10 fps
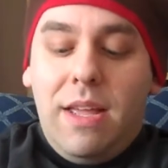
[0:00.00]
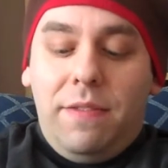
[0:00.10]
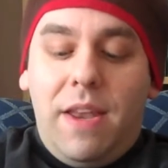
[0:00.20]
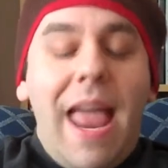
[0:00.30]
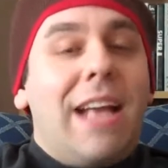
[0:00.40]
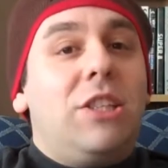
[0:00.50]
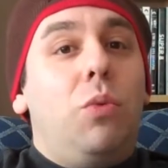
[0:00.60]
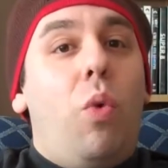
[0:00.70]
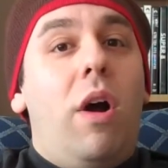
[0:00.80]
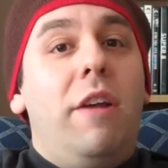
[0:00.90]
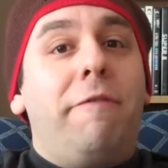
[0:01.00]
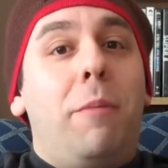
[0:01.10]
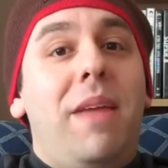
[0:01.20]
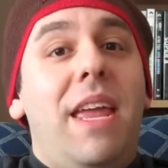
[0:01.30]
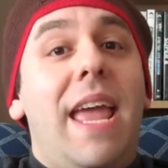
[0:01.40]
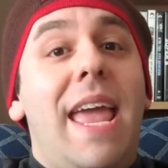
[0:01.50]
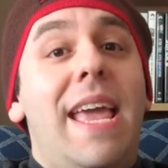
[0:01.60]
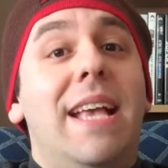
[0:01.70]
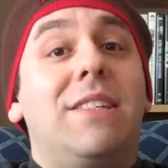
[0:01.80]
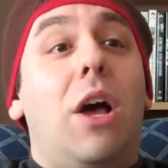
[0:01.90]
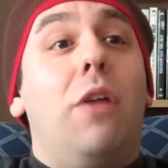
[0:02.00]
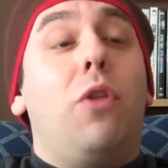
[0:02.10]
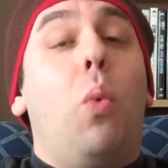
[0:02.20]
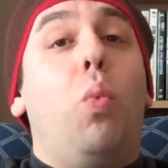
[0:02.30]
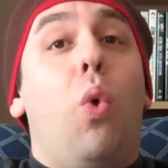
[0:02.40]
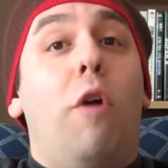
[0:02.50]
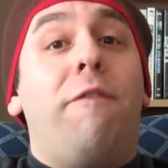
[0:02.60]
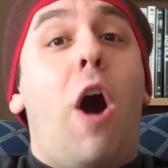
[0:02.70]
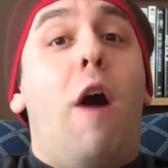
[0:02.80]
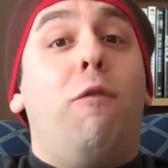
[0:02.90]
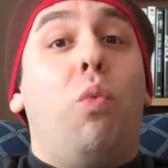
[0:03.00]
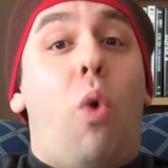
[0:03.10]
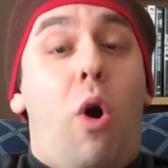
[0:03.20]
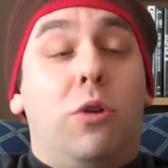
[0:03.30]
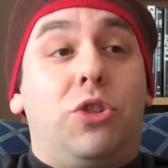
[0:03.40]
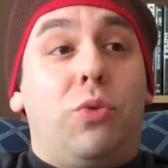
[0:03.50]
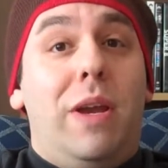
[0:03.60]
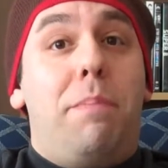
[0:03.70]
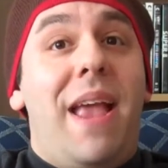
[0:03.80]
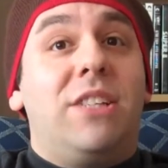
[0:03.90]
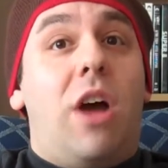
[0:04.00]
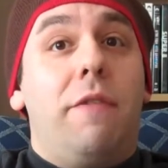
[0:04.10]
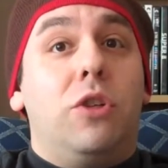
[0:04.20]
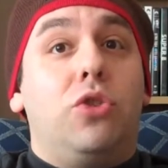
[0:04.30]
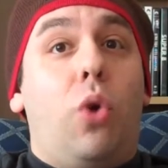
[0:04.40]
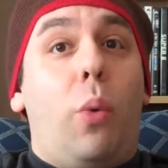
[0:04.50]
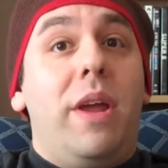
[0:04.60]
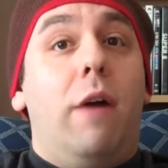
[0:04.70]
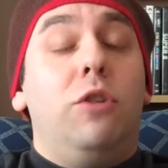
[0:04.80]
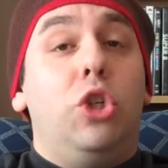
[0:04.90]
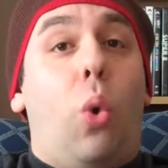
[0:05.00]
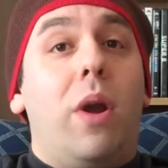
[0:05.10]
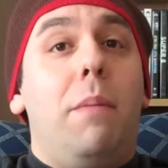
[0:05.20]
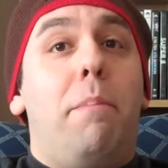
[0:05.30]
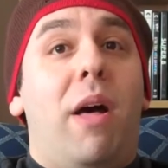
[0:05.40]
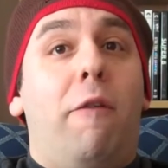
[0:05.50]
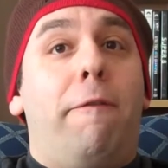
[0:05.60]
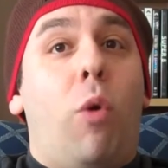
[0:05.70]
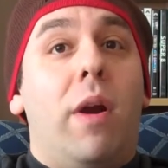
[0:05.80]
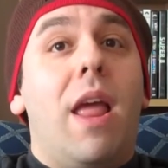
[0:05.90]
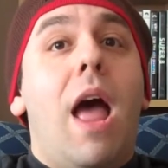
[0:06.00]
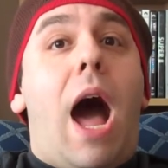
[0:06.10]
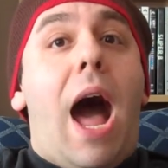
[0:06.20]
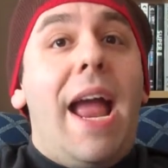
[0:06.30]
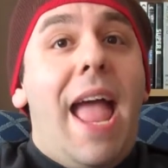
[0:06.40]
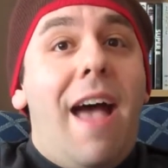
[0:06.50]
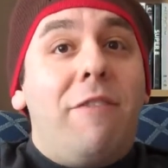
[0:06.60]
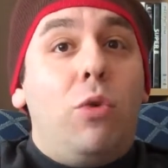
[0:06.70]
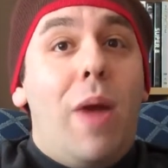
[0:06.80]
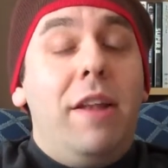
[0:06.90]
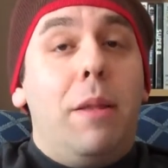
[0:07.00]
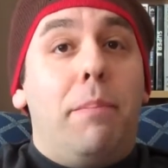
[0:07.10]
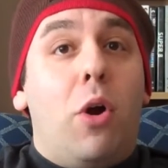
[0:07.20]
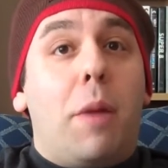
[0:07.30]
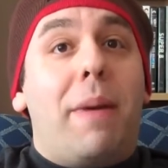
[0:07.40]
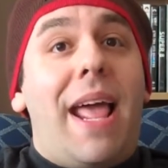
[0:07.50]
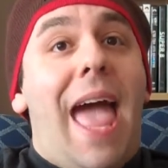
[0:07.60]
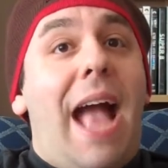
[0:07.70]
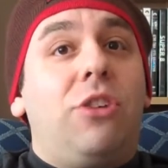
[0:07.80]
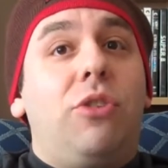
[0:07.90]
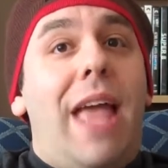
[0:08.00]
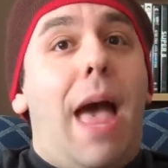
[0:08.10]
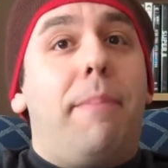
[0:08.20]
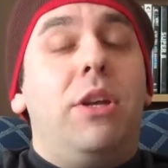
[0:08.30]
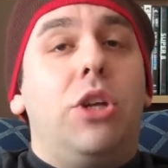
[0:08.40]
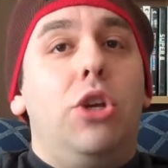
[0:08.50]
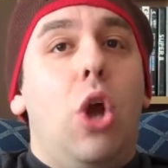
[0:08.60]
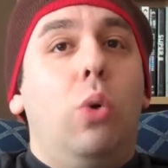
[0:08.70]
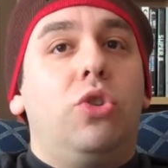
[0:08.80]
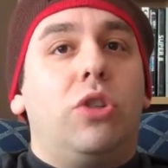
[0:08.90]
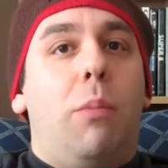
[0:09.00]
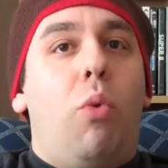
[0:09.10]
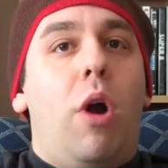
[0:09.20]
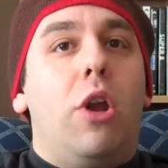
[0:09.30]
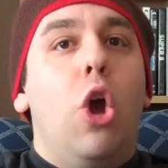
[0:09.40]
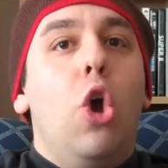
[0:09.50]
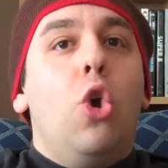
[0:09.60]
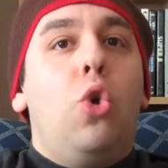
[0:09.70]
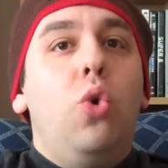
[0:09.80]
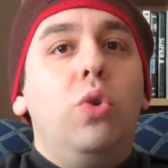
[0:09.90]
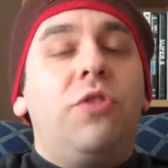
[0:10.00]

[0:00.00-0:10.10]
The next one for me is The Wolf of Wall Street, based on the story of Jordan Belfort. I haven't read the book, but I actually happen to know someone whose